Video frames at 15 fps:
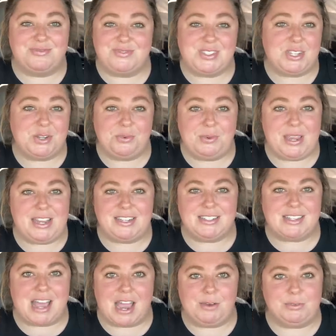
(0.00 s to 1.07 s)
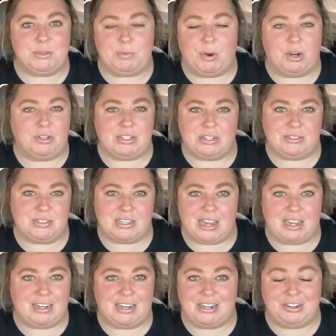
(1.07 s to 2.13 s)
2 weeks, I was parked
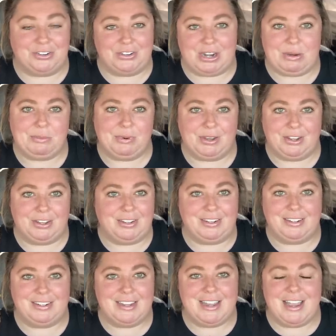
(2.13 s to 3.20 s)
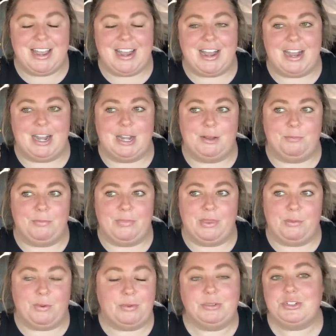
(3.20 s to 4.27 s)
outside in your neighborhood.
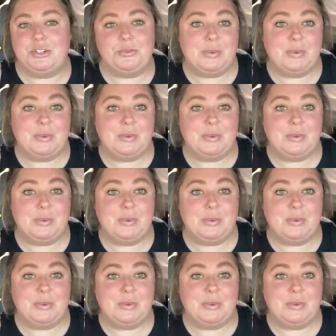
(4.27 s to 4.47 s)
What would your